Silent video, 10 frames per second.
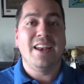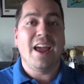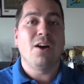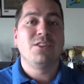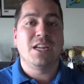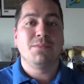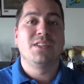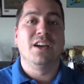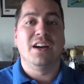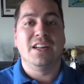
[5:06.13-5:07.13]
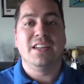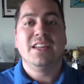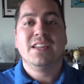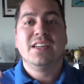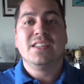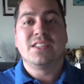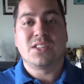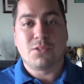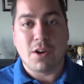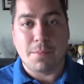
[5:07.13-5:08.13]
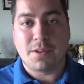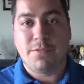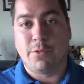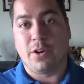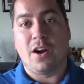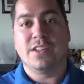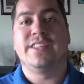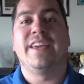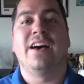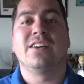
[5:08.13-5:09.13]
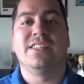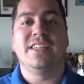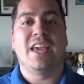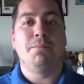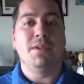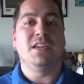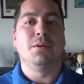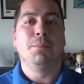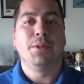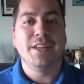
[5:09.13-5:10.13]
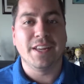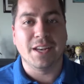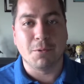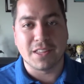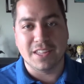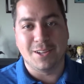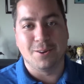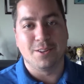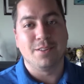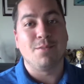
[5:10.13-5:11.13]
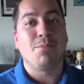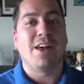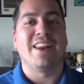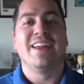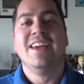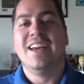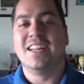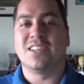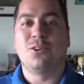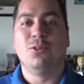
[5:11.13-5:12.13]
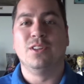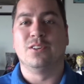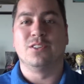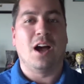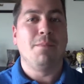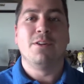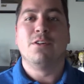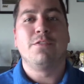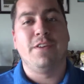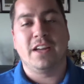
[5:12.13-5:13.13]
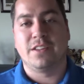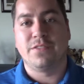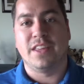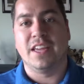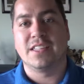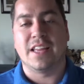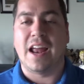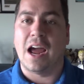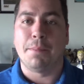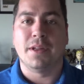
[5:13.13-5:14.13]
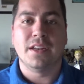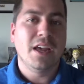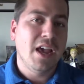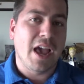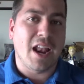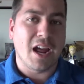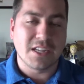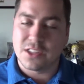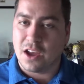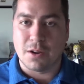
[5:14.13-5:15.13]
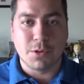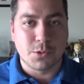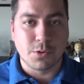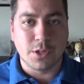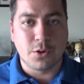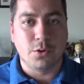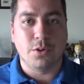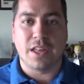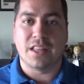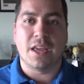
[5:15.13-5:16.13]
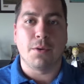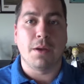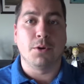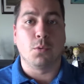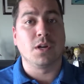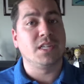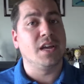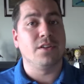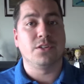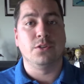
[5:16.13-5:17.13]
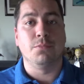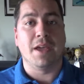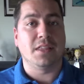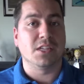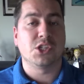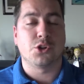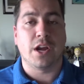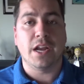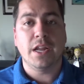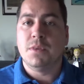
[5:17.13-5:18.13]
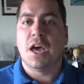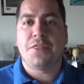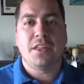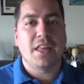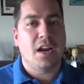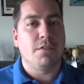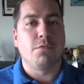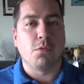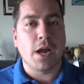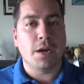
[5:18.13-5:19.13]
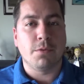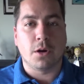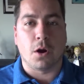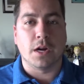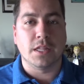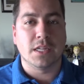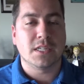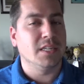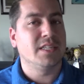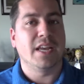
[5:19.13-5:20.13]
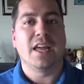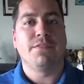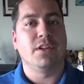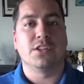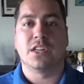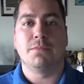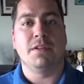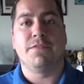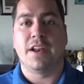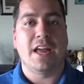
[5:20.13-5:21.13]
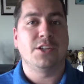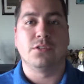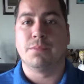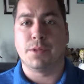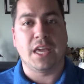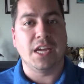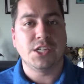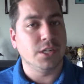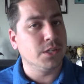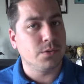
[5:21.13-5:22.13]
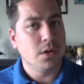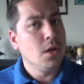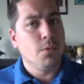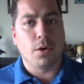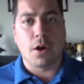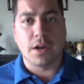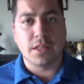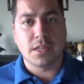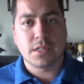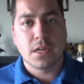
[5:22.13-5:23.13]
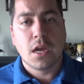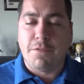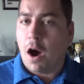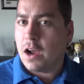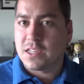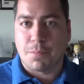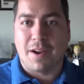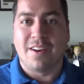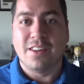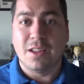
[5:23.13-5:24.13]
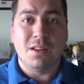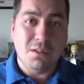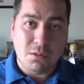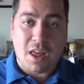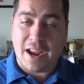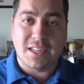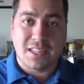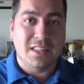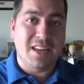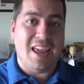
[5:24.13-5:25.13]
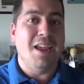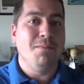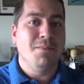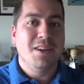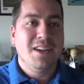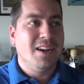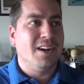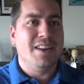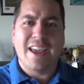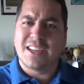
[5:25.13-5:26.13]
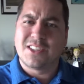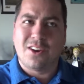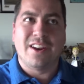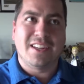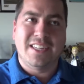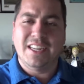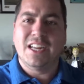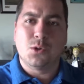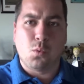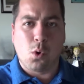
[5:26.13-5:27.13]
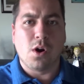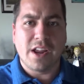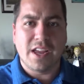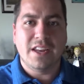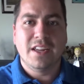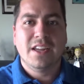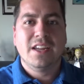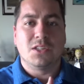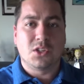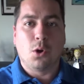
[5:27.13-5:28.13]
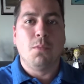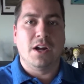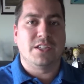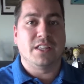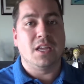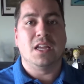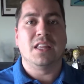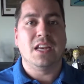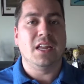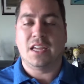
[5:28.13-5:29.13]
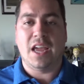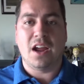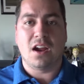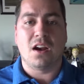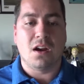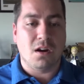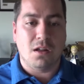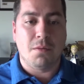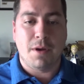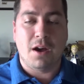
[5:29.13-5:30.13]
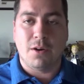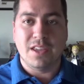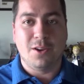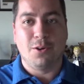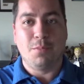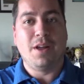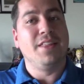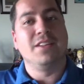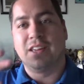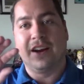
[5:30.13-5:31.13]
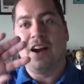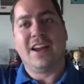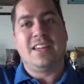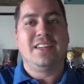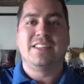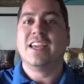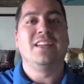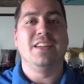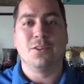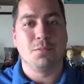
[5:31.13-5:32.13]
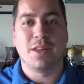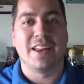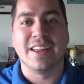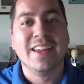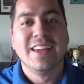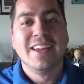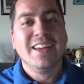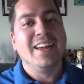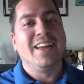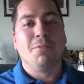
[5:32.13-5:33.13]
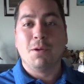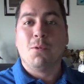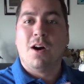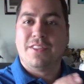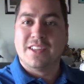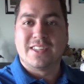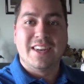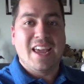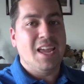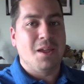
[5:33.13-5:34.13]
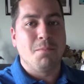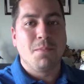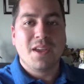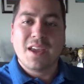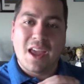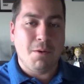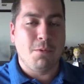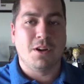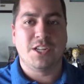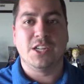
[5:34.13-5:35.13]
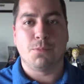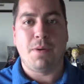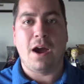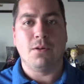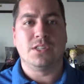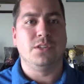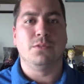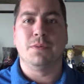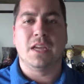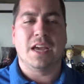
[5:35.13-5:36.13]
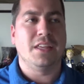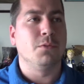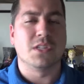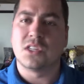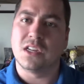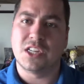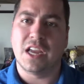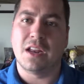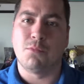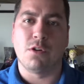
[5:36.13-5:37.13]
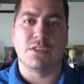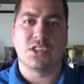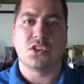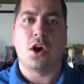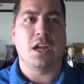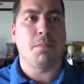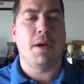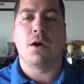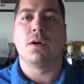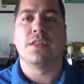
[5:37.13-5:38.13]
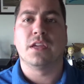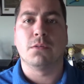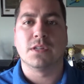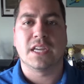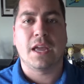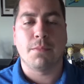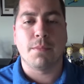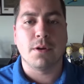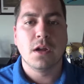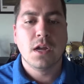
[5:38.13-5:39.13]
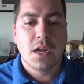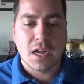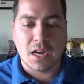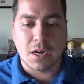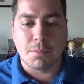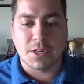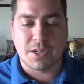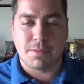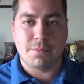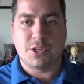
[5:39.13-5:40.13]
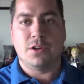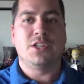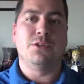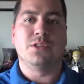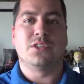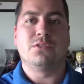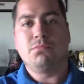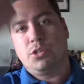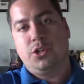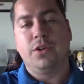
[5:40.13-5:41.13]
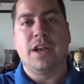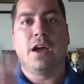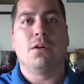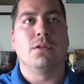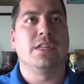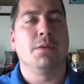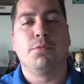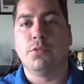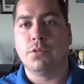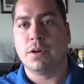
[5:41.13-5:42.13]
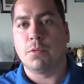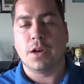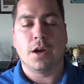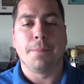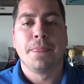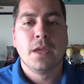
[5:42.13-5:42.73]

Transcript: Now James Gunn script for Guardians of the Galaxy can be completed with Ego the Living Planet. It's a cool little domino effect of things that happen, and I just thought it was really cool that they were able to work together to make this trade. Nothing that I've read regarding this has said if there's going to be financial implications regarding this. Fox apparently liked the name Negasonic Teenage Warhead so much that they didn't care about Ego the Planet. They were like, all right, take Ego the Planet. We want this name, and we want to change her powers to I think it was, she had more of a sonic power, I think it was, I can't remember. But she was shooting out Deadpool and whatnot.